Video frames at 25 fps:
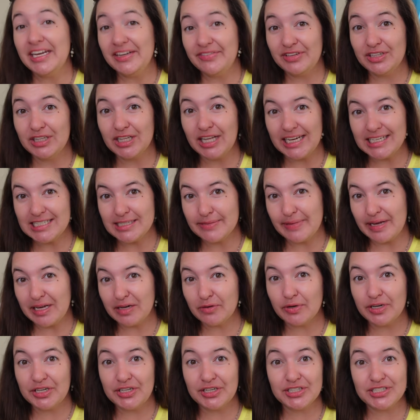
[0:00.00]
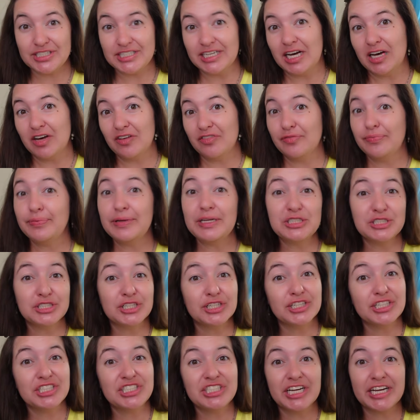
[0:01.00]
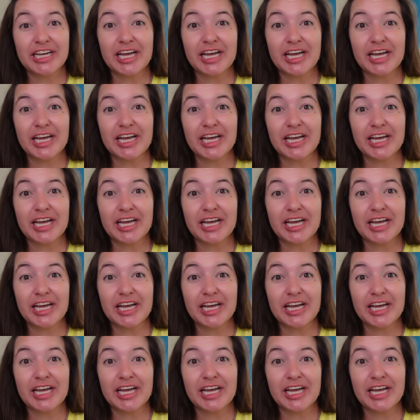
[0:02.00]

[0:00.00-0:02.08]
if you'd like to make one yourself, be sure to check